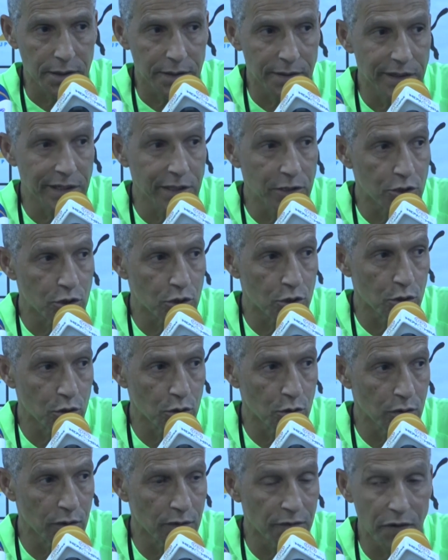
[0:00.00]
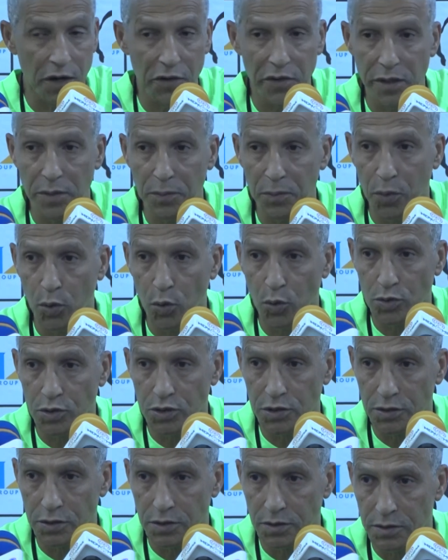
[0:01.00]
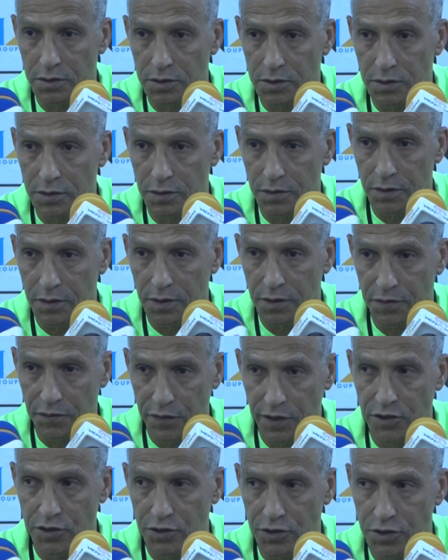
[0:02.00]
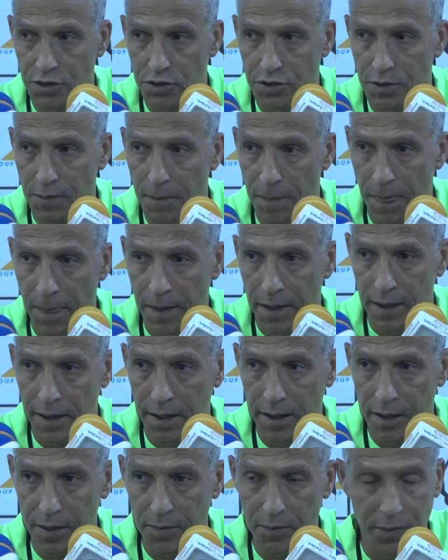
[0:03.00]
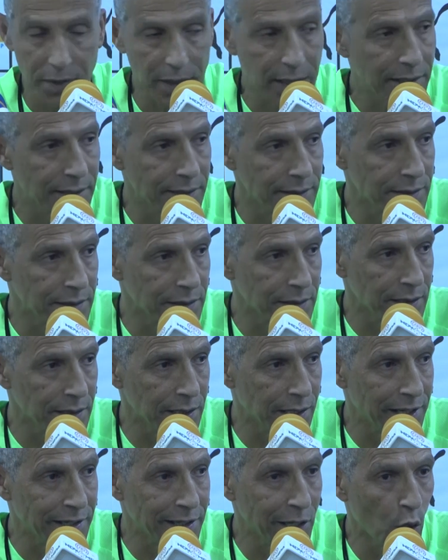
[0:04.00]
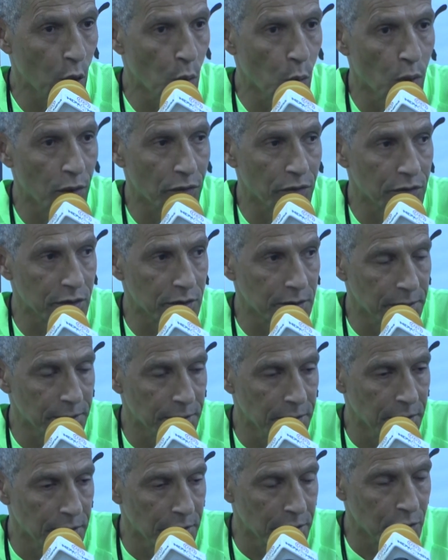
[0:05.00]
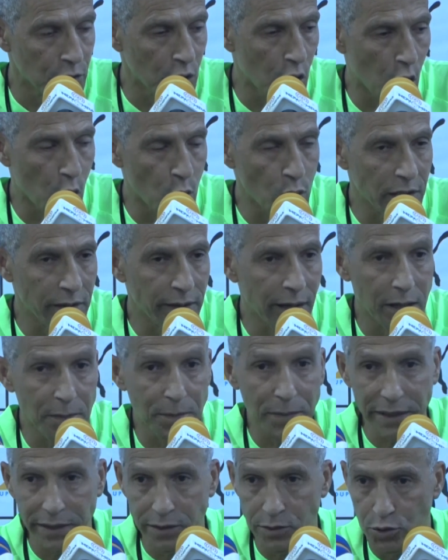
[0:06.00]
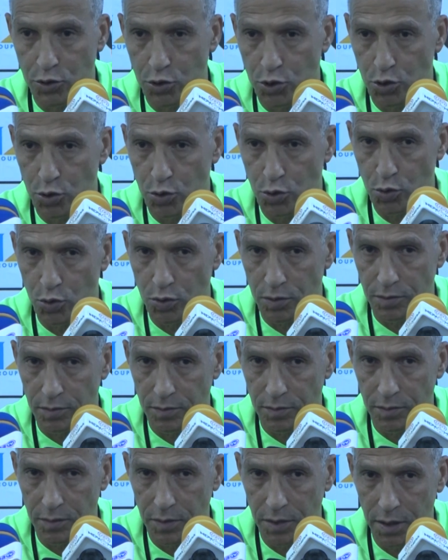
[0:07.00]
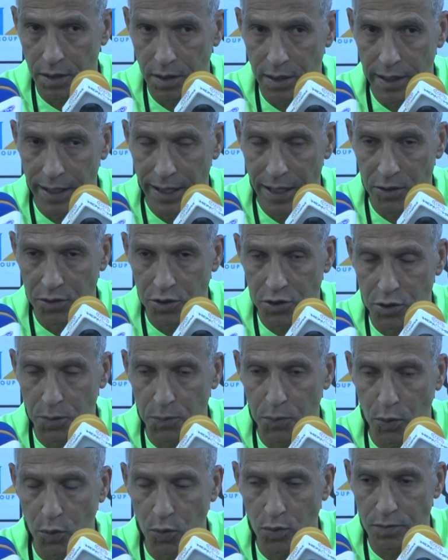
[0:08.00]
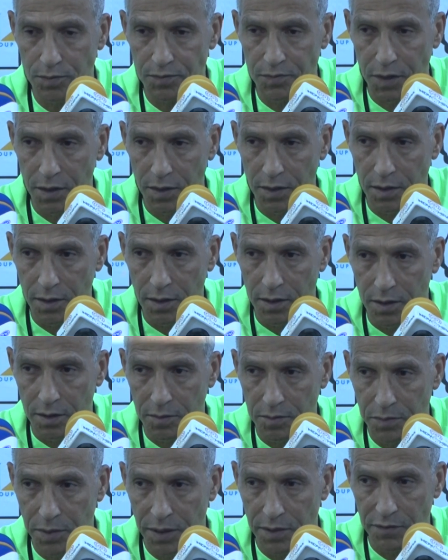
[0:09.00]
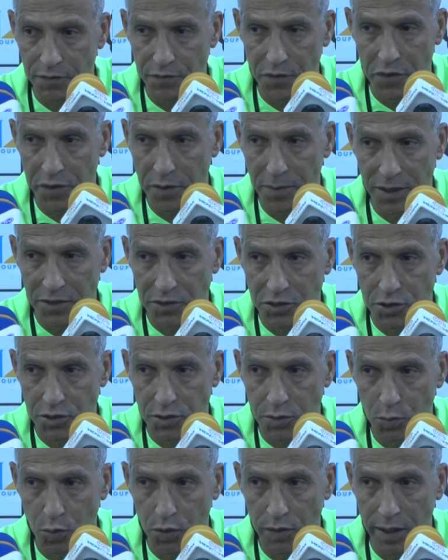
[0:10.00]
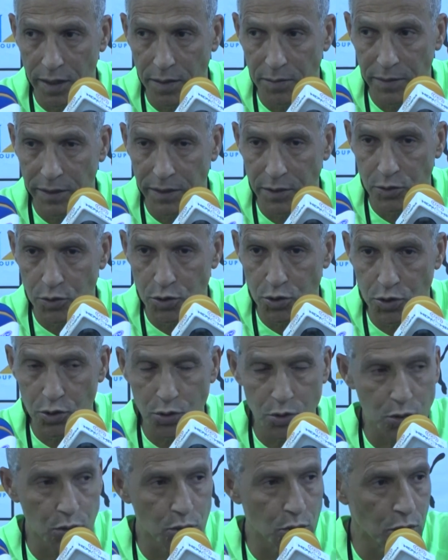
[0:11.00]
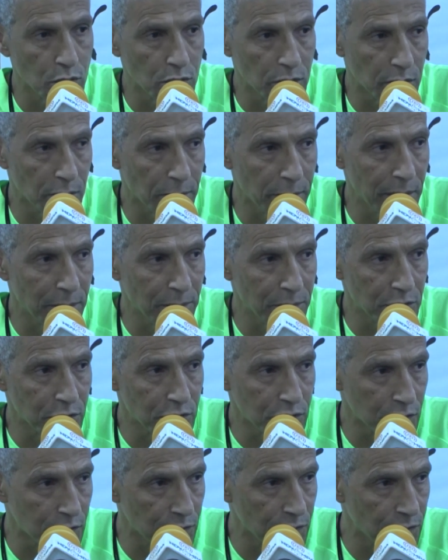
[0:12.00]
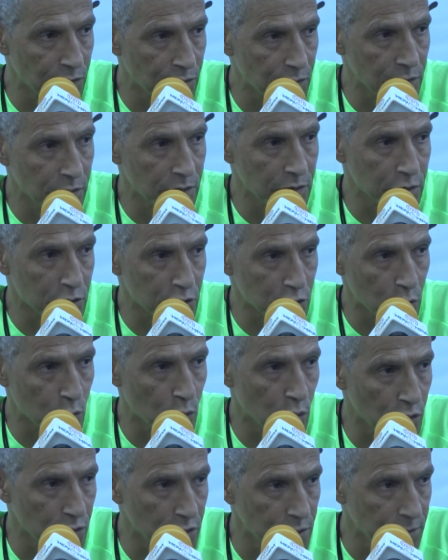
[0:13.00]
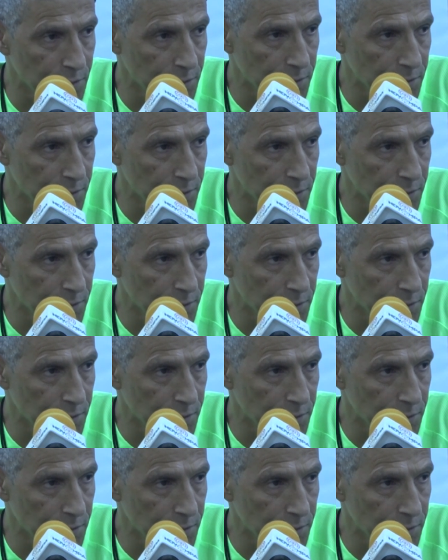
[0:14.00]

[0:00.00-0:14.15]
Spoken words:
these two very important fixtures, and I know what not only they mean to our support, but very much what they mean to the members of the squad